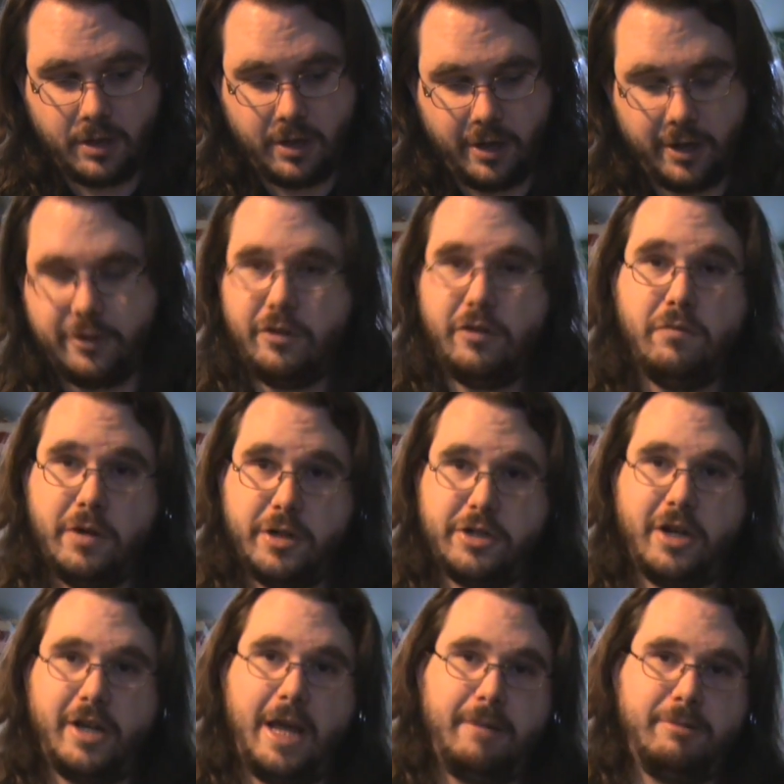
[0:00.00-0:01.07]
I do wish
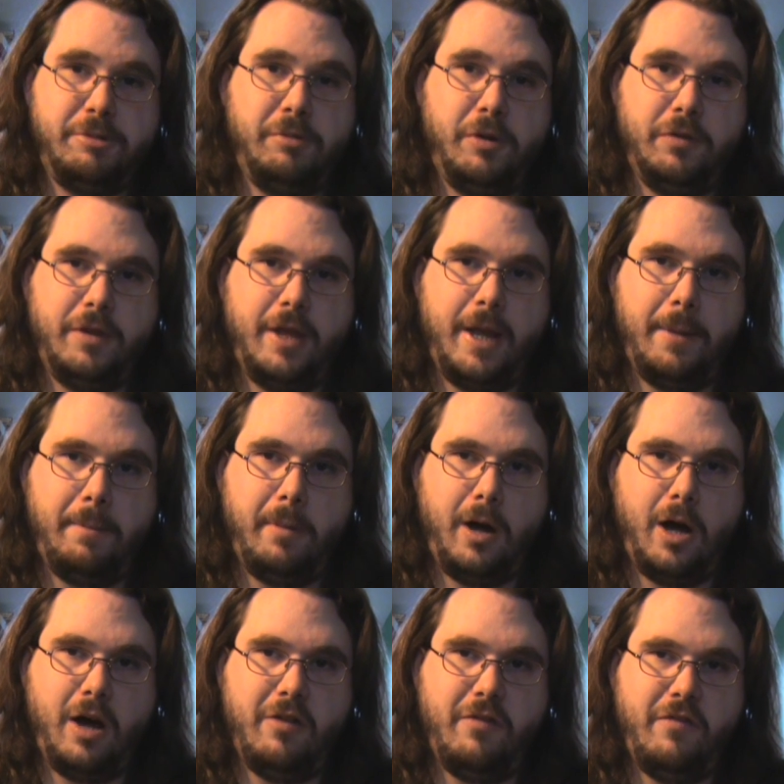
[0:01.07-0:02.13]
I kept them on there, but
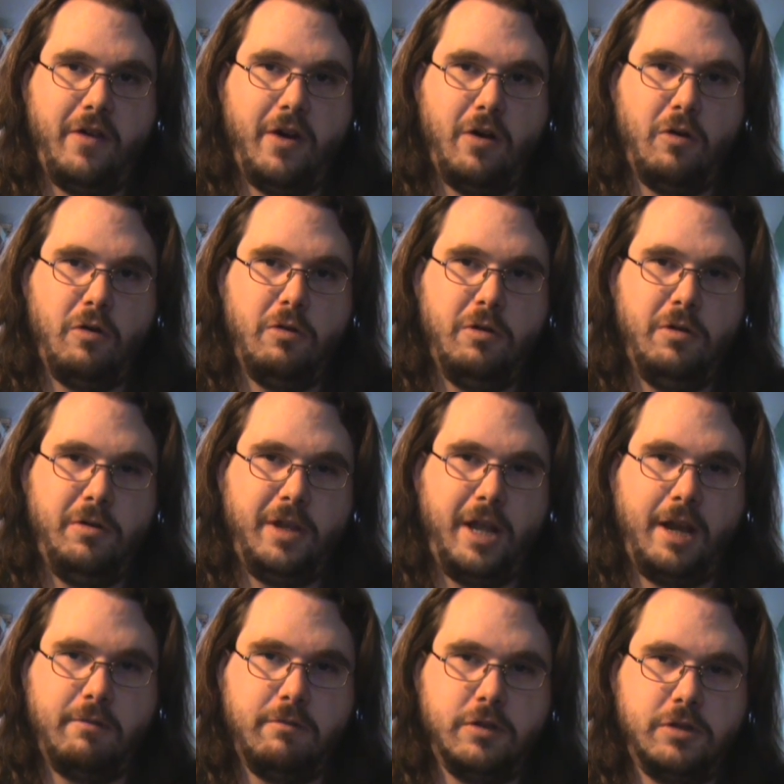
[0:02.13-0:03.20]
I felt
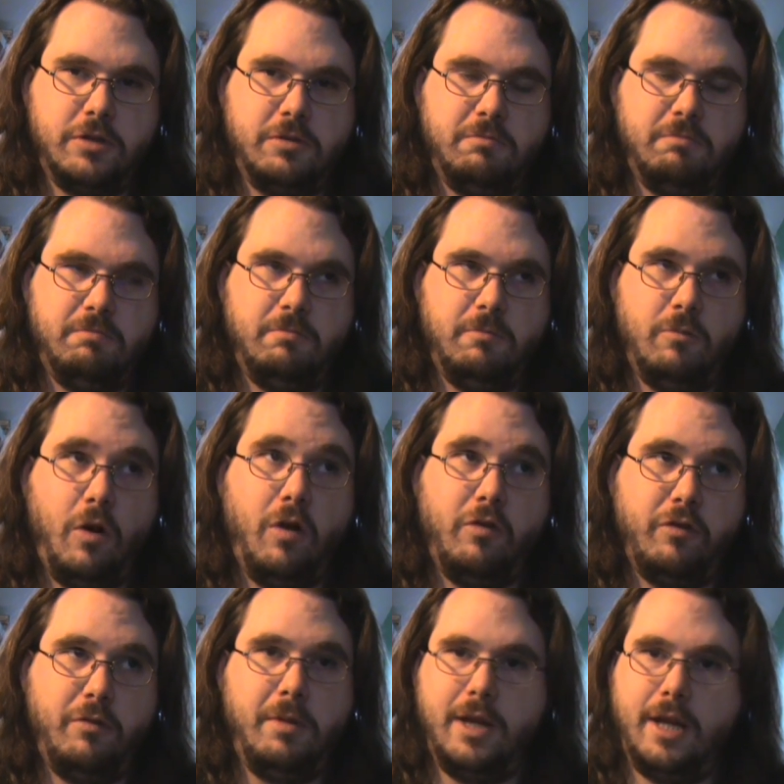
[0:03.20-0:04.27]
that it was wrong
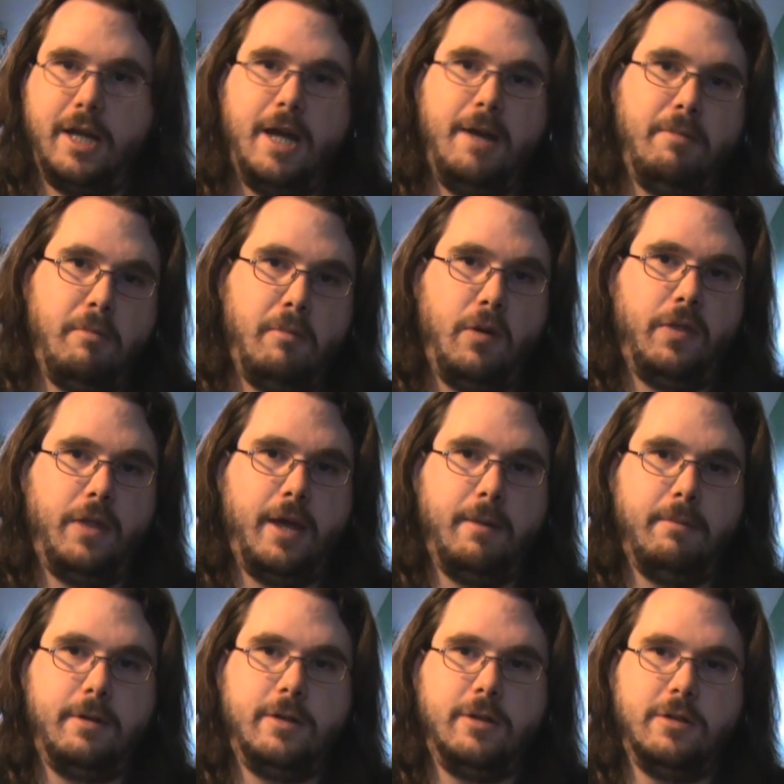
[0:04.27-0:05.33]
for me to keep them on there,
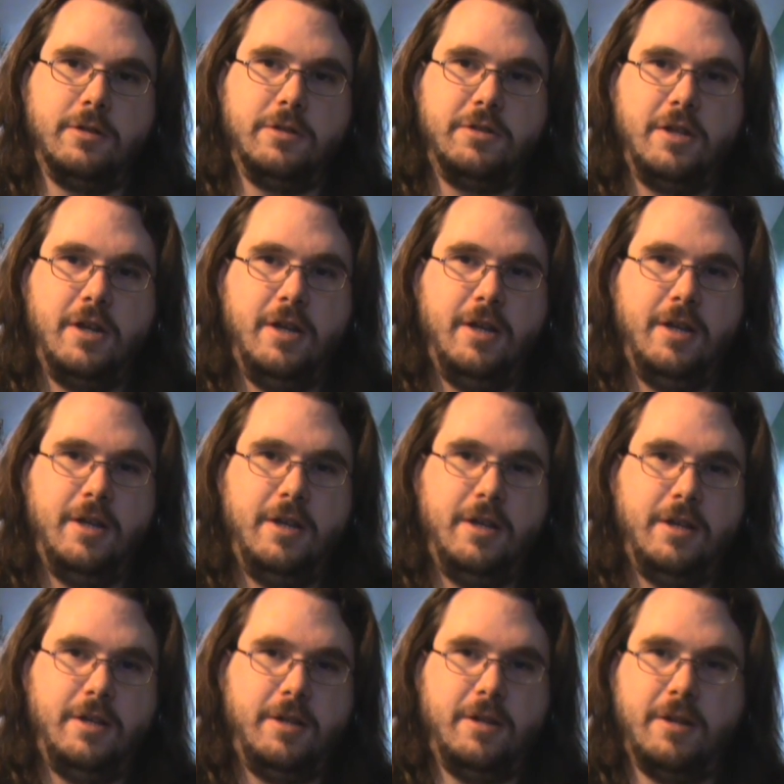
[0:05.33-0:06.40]
because
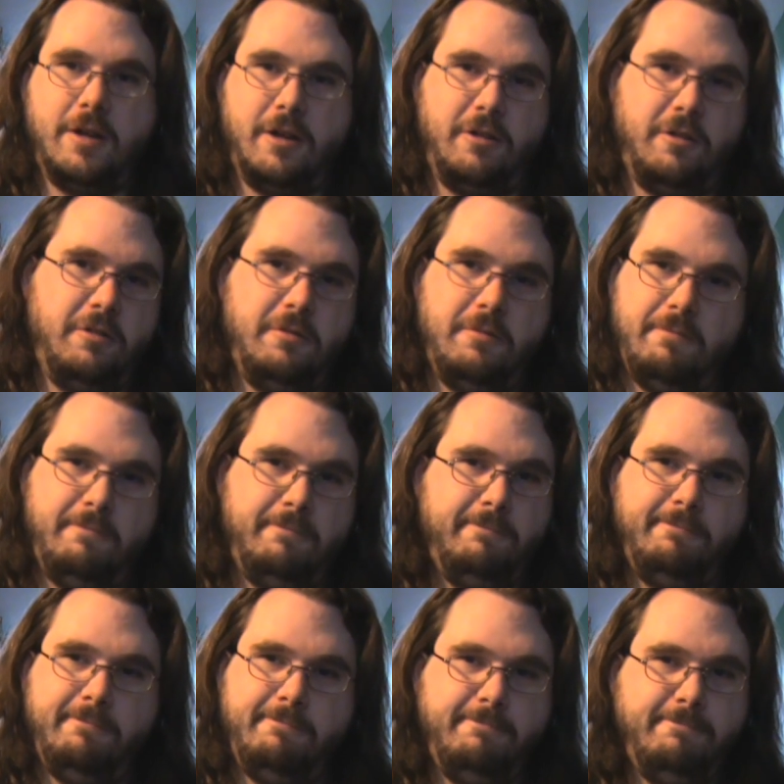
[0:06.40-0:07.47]
you know
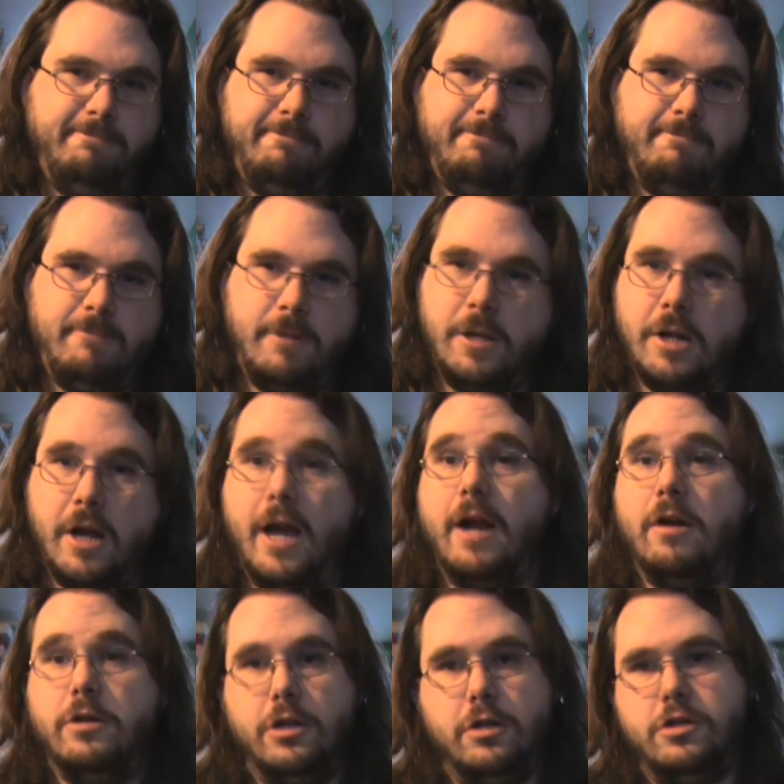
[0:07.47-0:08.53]

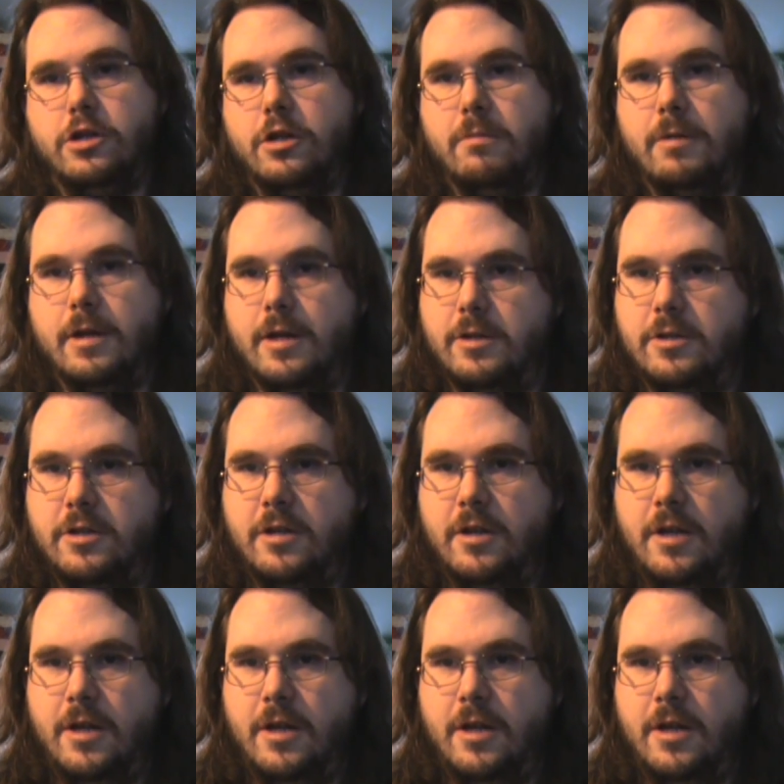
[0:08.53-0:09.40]
how YouTube is,